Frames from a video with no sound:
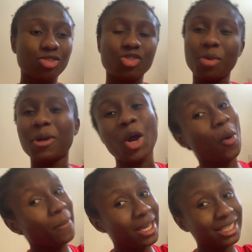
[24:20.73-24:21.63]
drop a
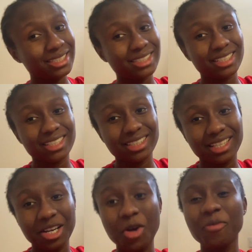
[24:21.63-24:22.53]
comment in
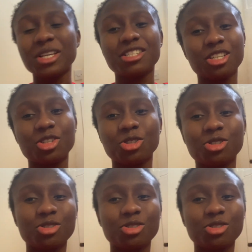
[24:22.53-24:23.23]
the comment section